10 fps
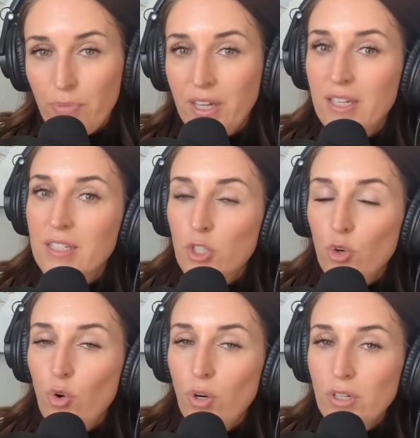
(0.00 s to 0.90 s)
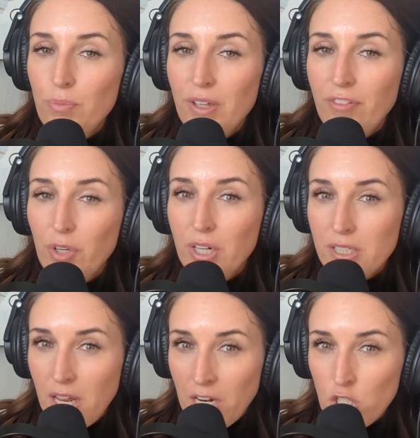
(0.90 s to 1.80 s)
because you're going to be very
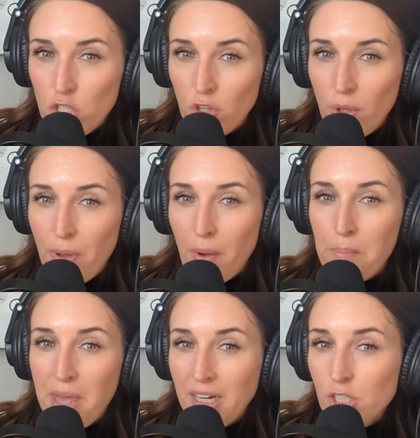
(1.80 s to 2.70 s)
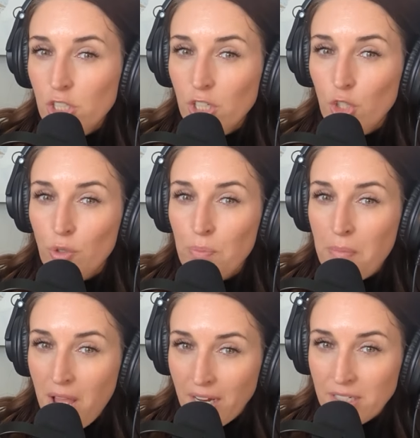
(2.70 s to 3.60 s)
intentional about managing your
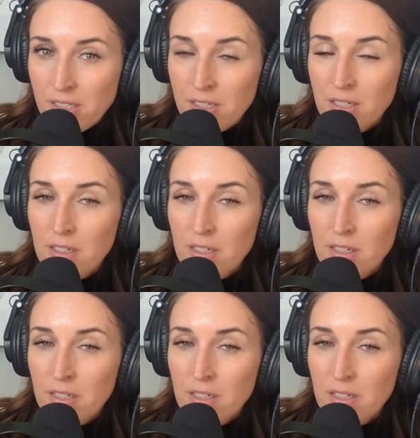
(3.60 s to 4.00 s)
mind